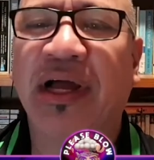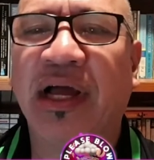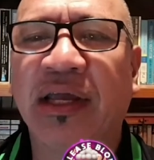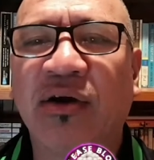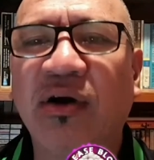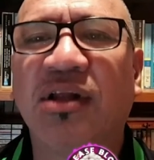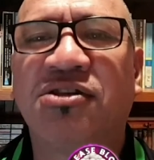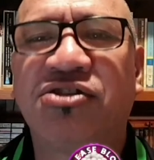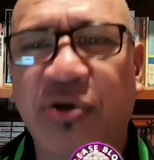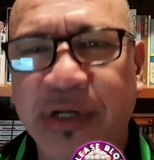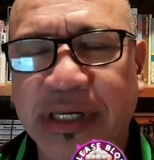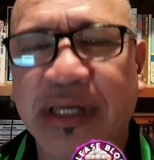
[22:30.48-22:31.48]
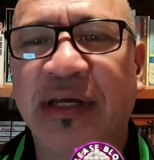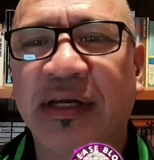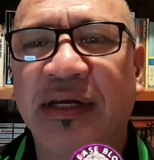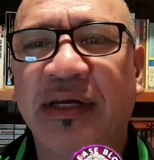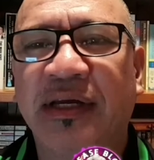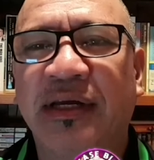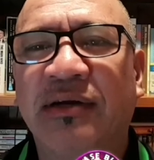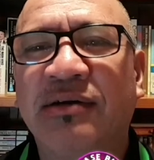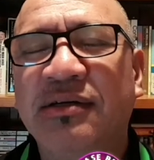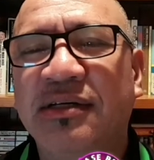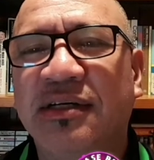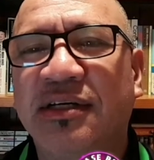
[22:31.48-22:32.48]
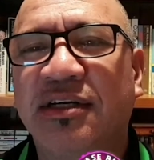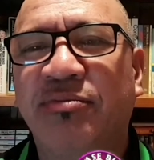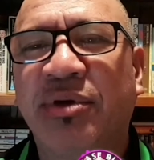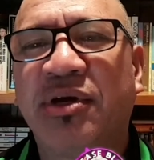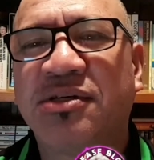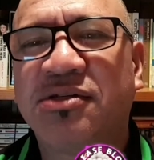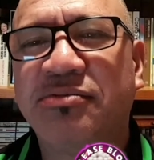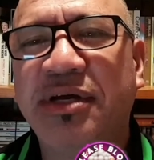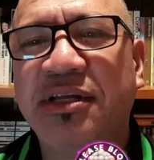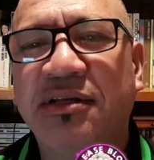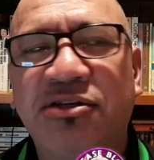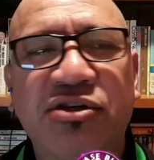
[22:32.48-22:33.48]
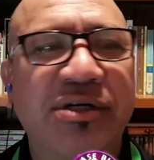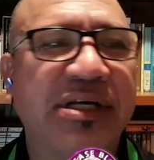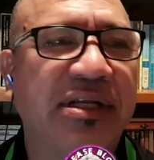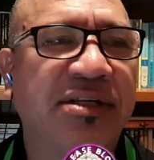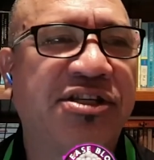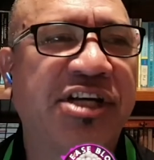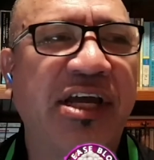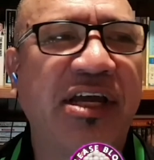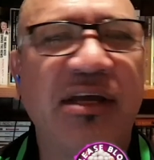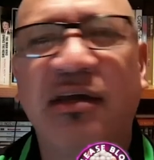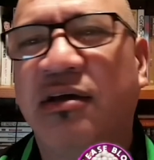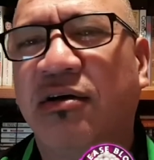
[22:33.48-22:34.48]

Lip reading: call it joy, huh? Because to me, joy, Joy,